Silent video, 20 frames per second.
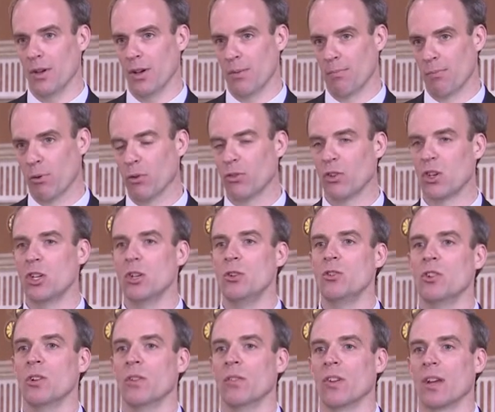
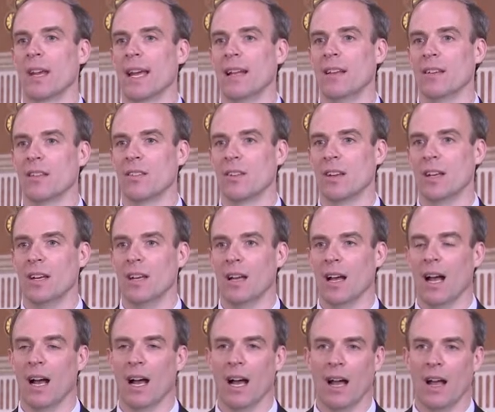prosecutions against
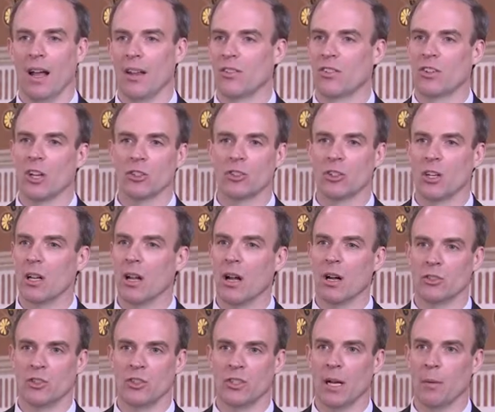such a
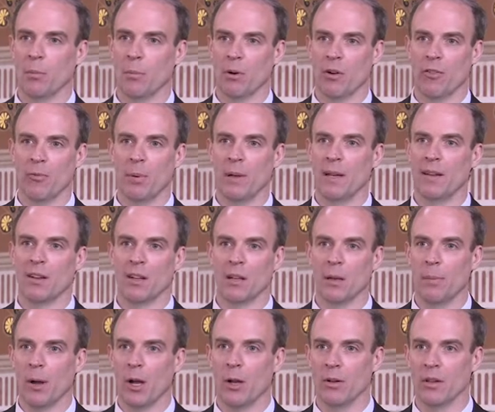large number of political
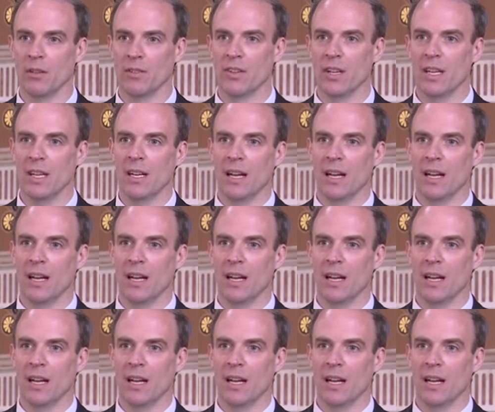opponents